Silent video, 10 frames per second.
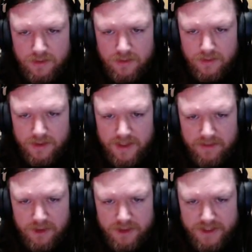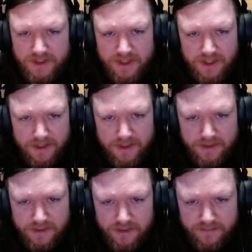Not getting much intel against
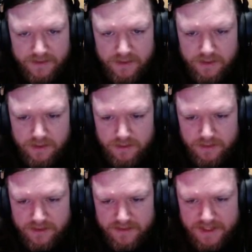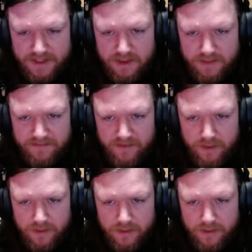the Soviets. They must have tacked up further.